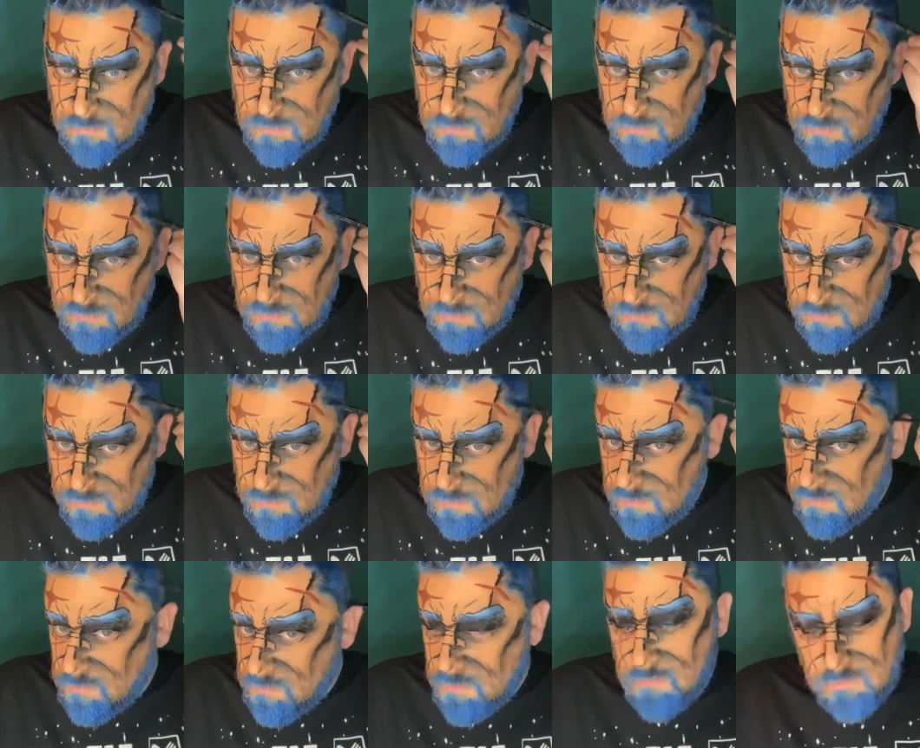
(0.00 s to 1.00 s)
I'm just doing
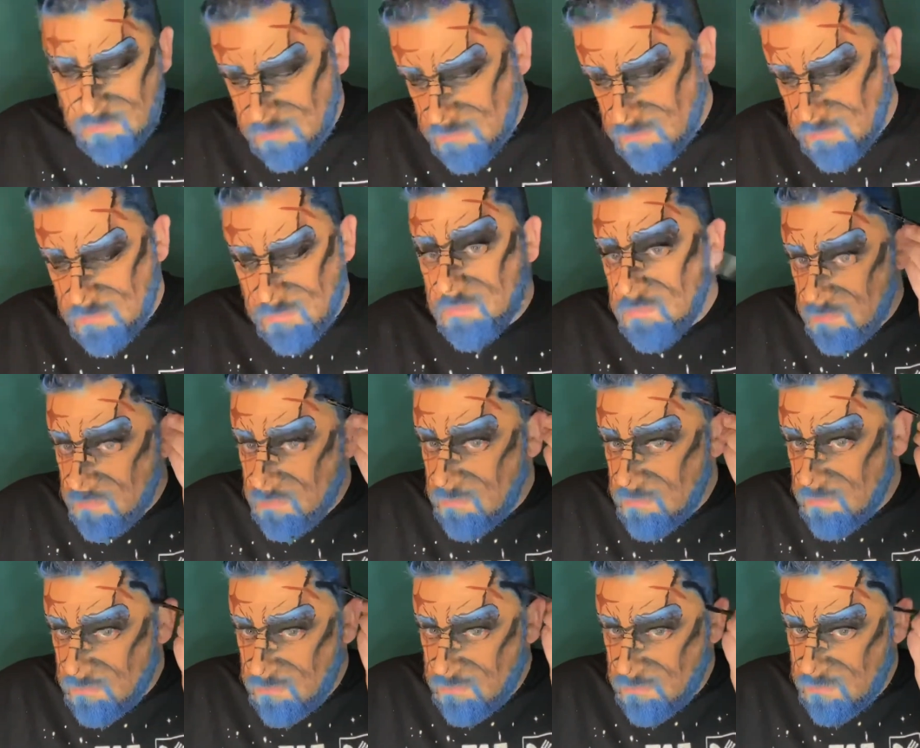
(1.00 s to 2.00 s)
this here just
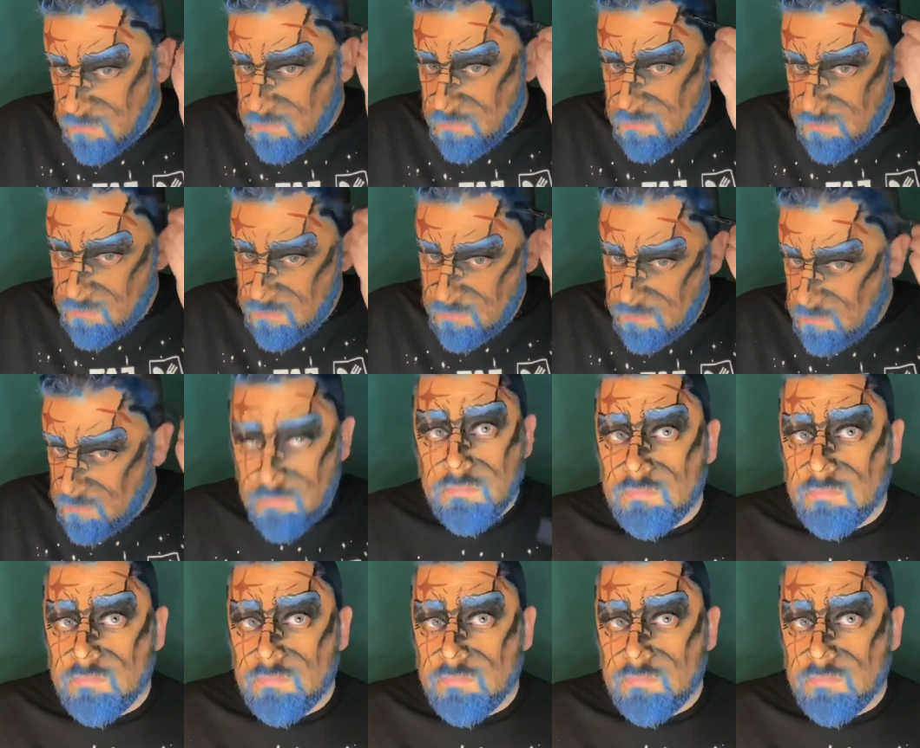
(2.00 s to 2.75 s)
for this tutorial.